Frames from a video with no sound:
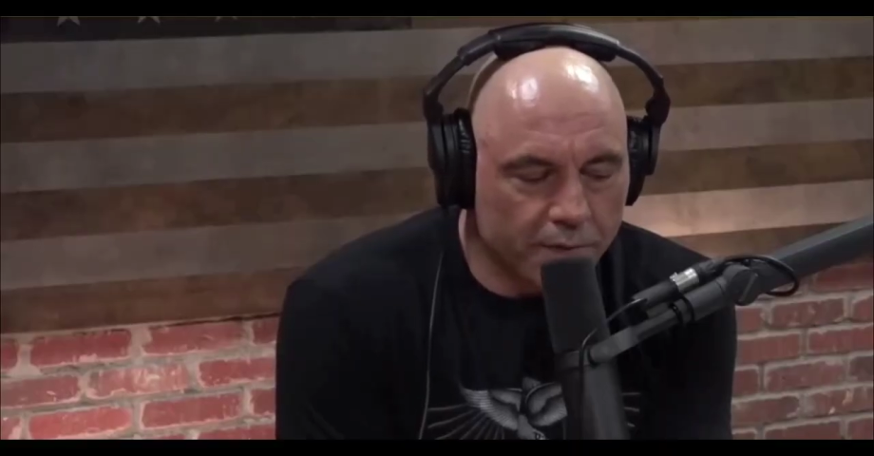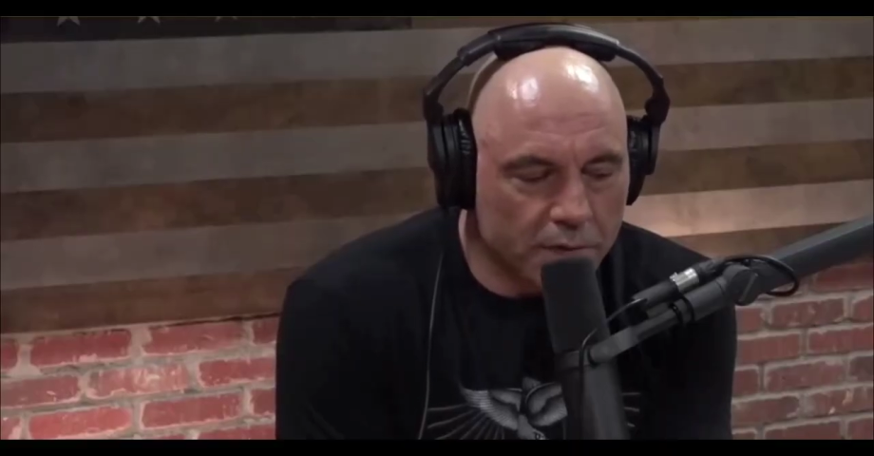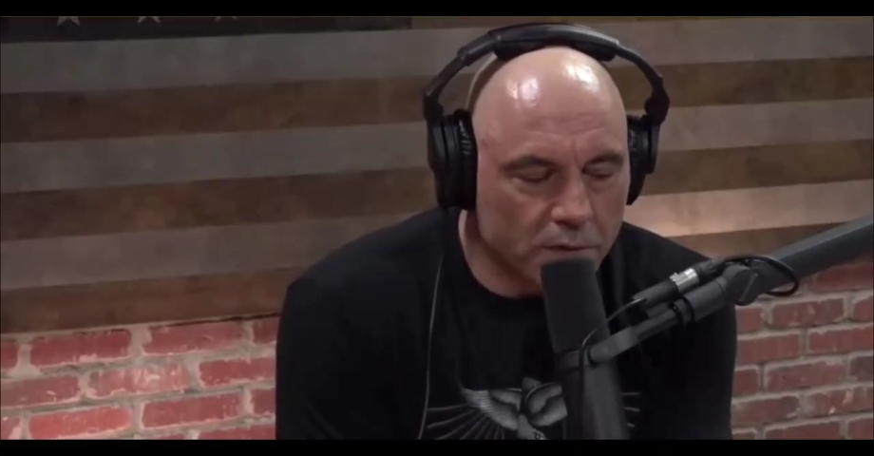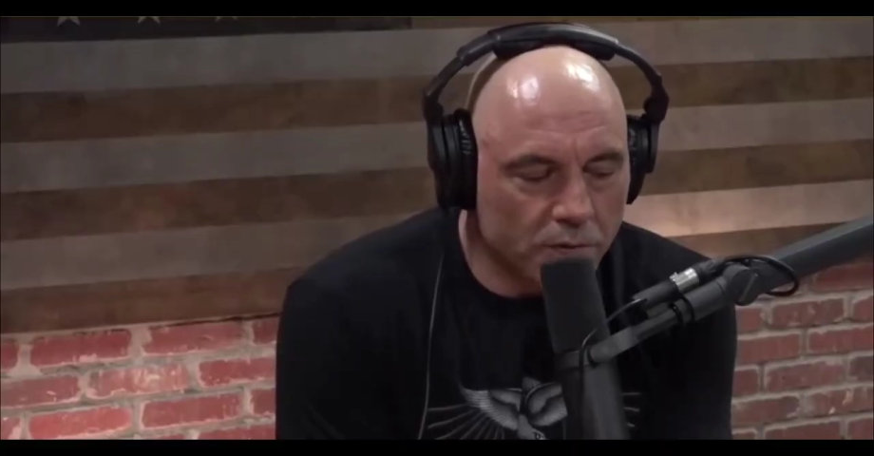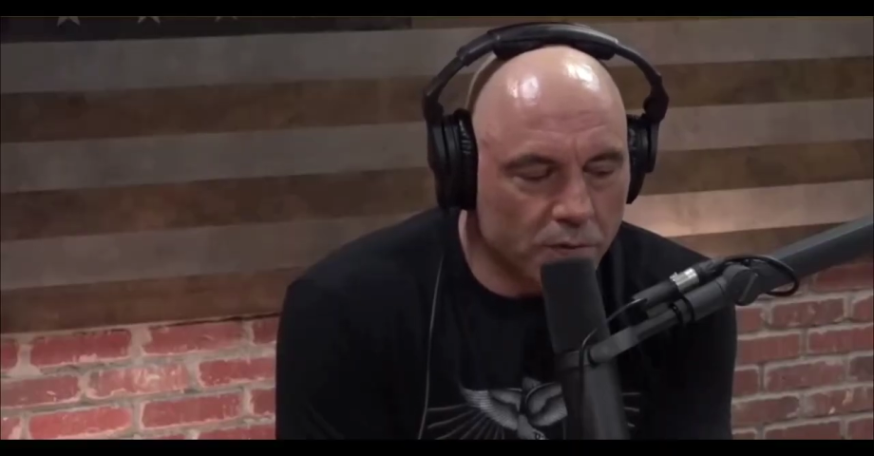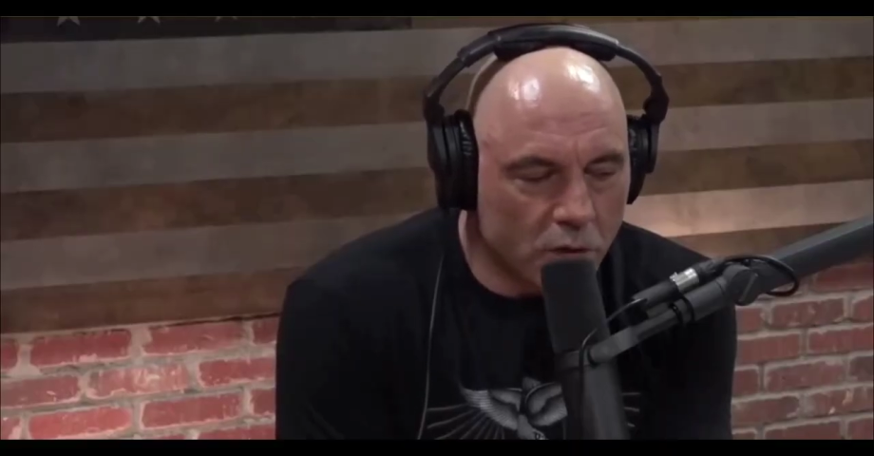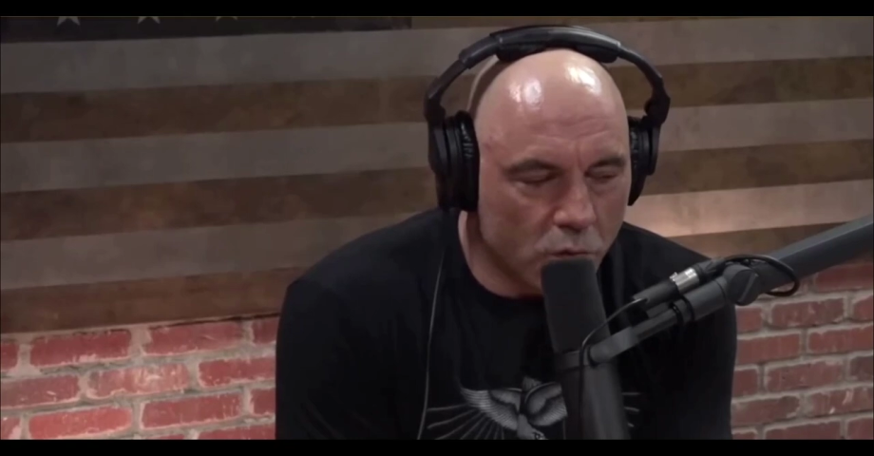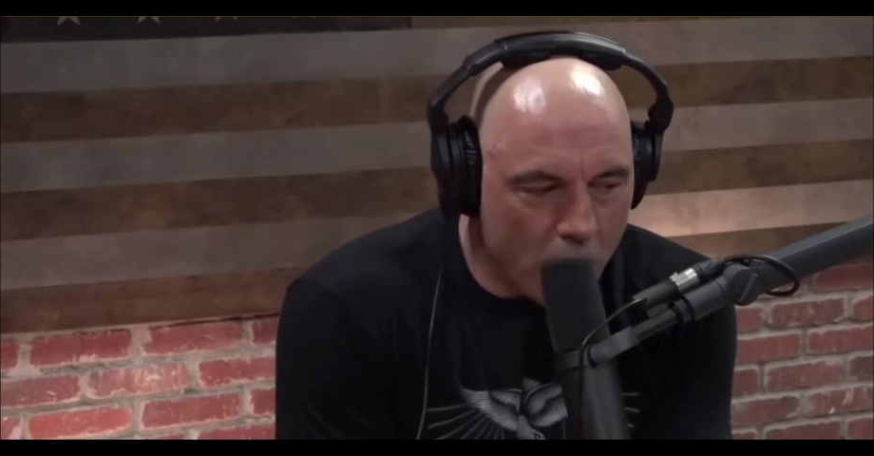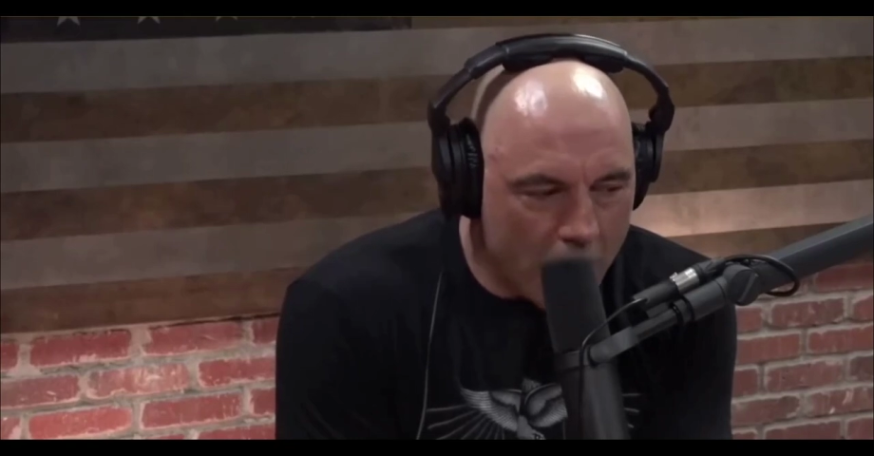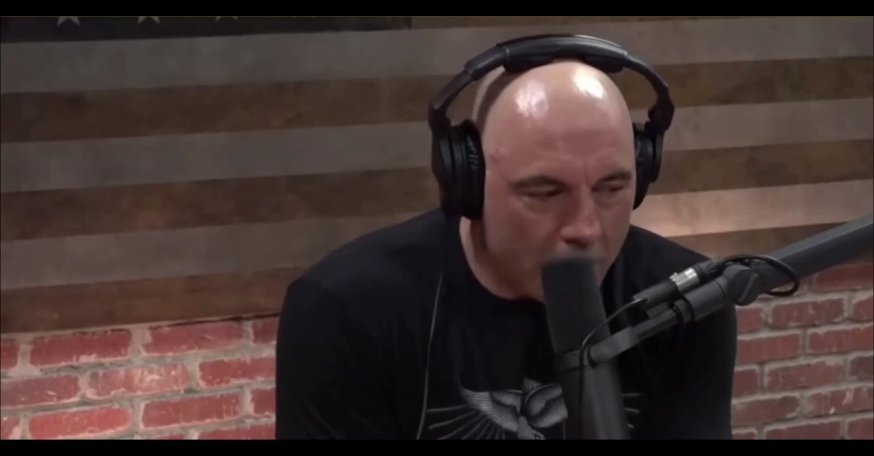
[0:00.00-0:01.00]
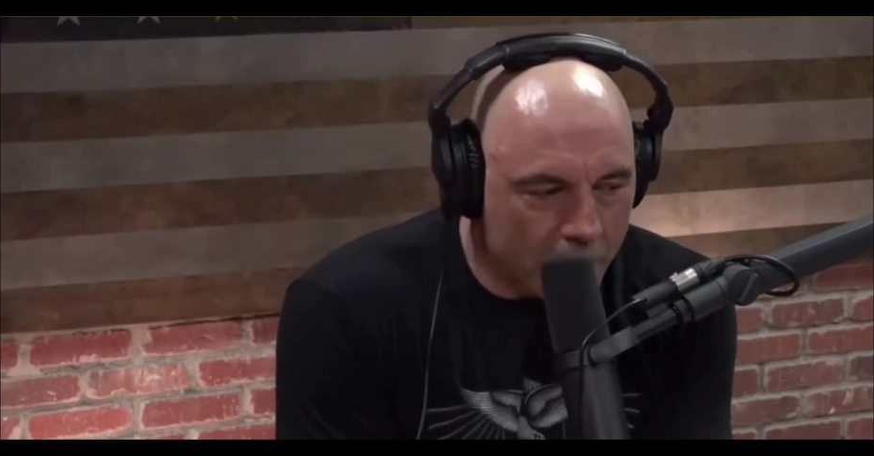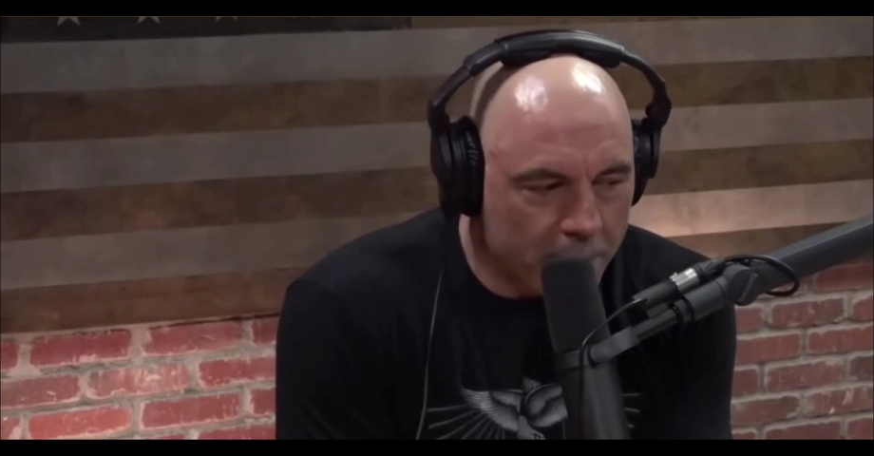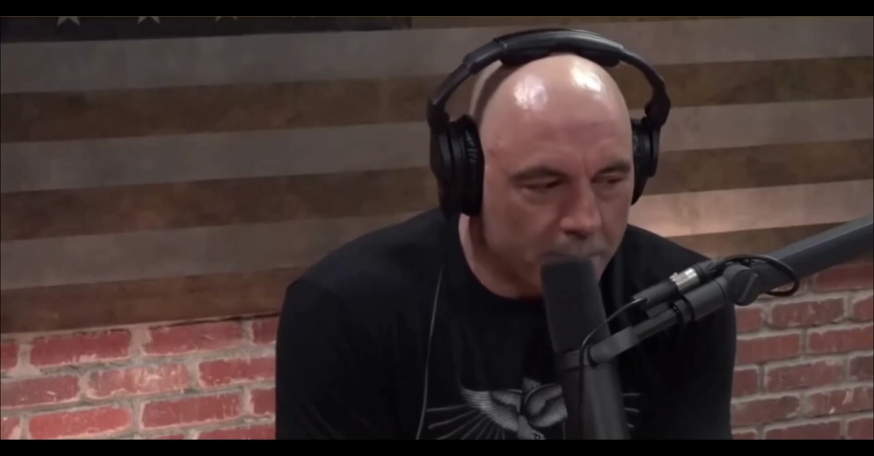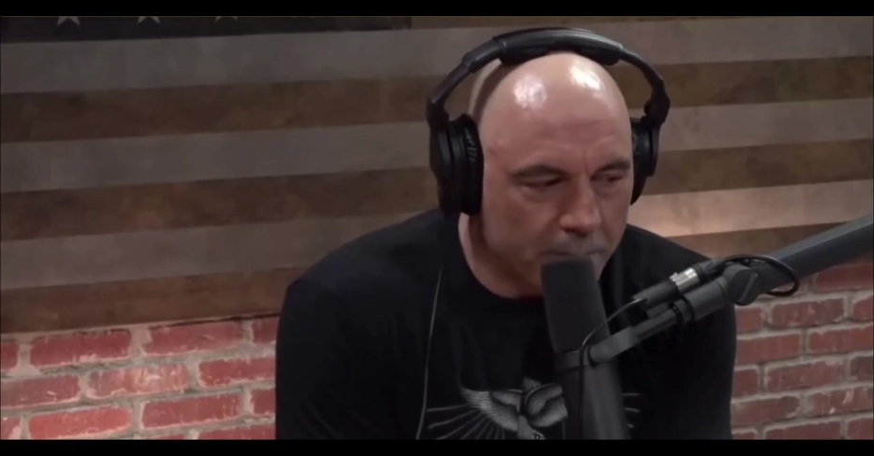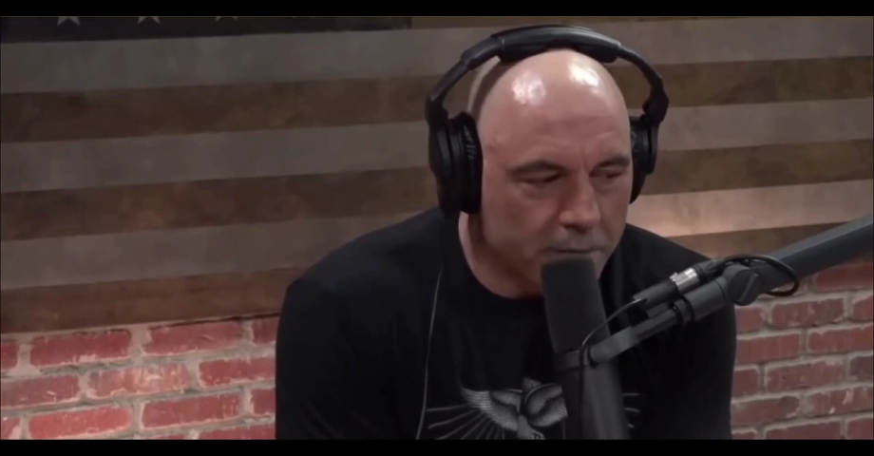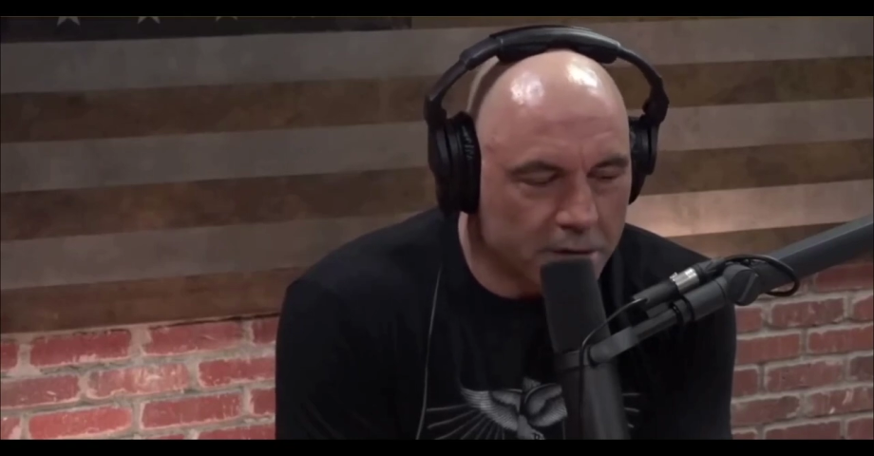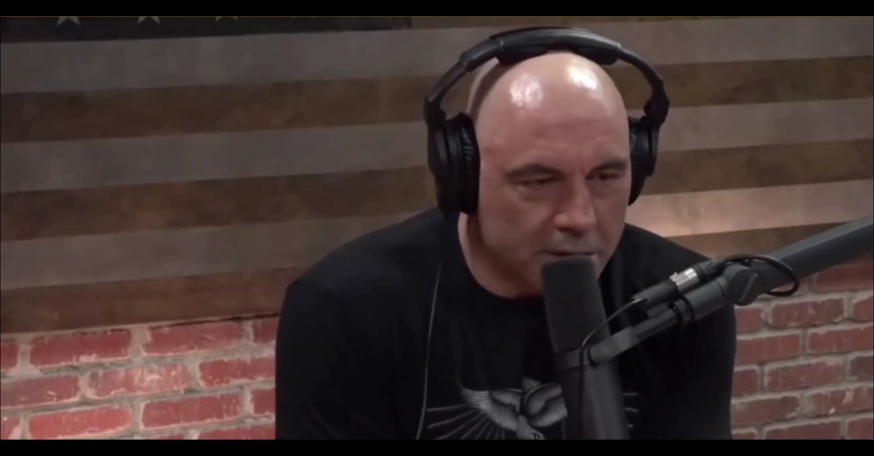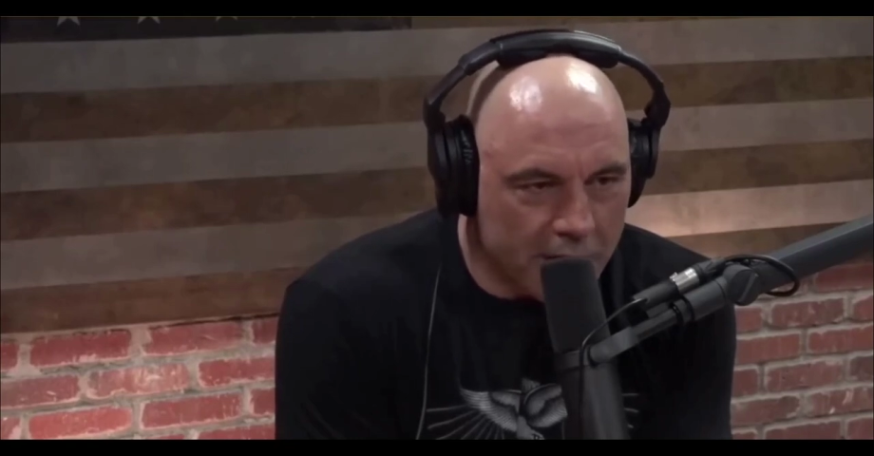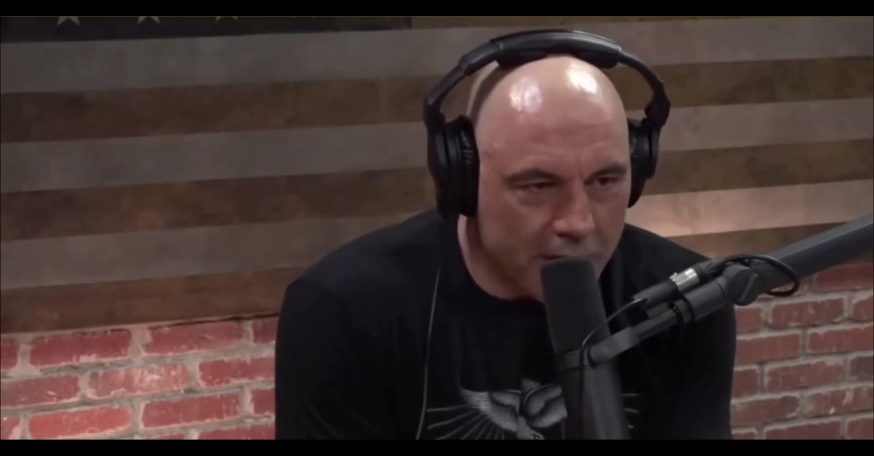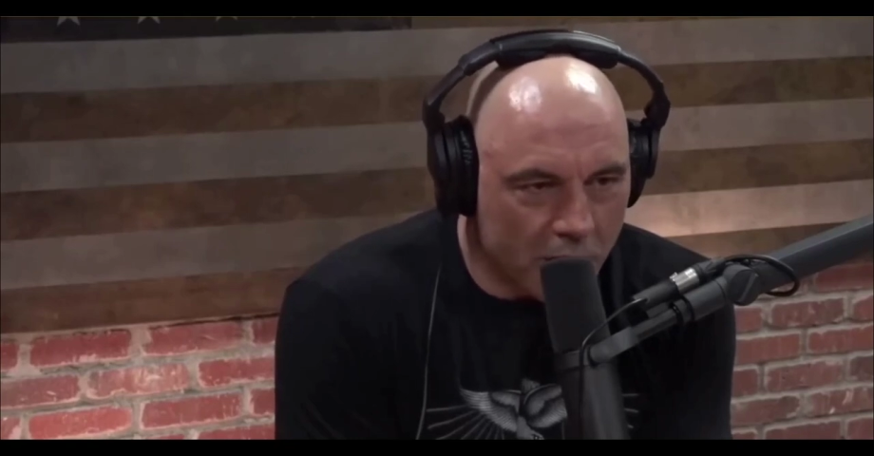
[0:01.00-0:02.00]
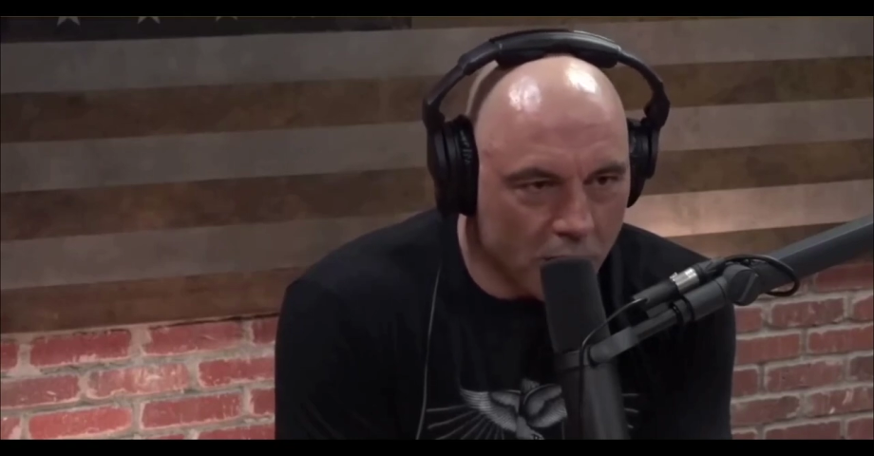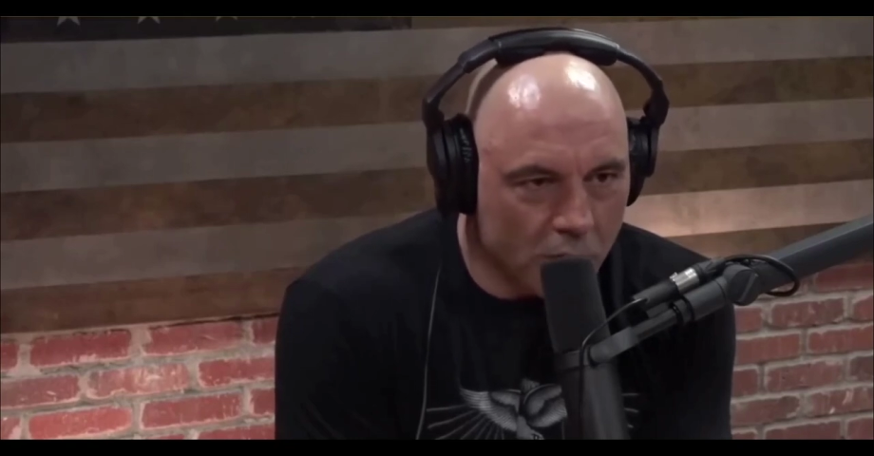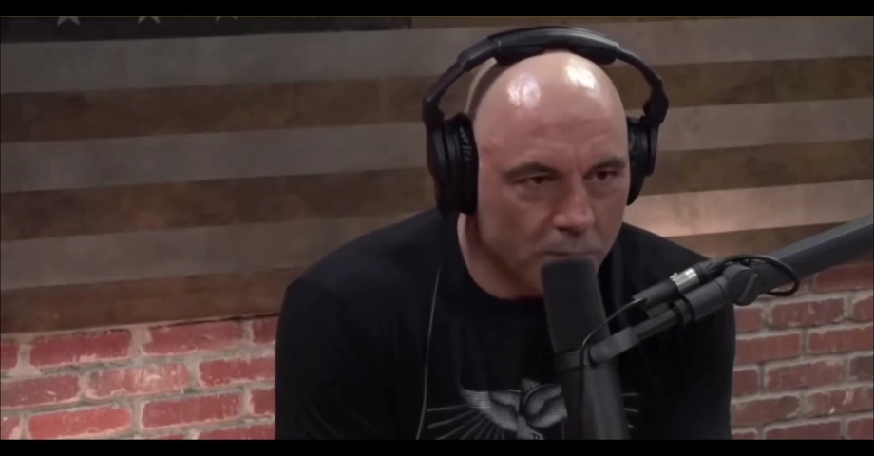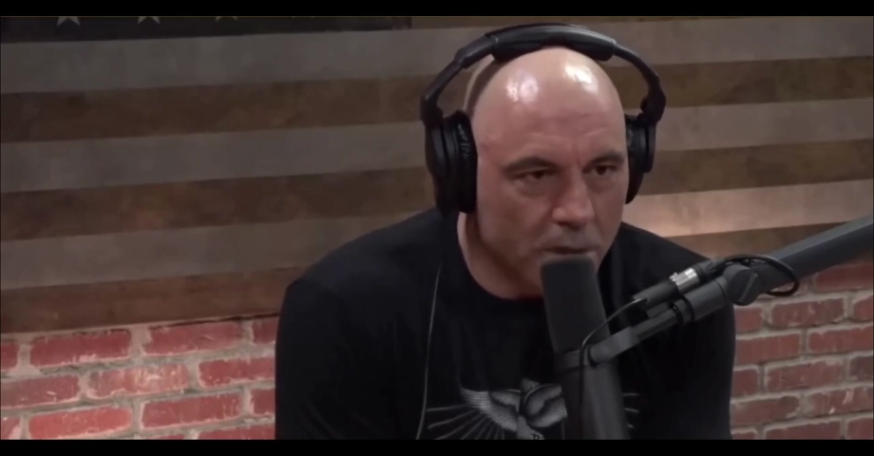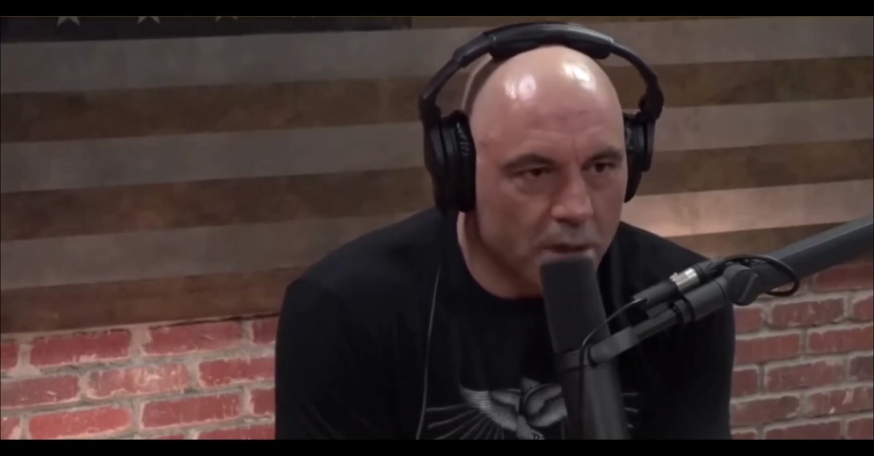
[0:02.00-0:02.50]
to require people to stay home,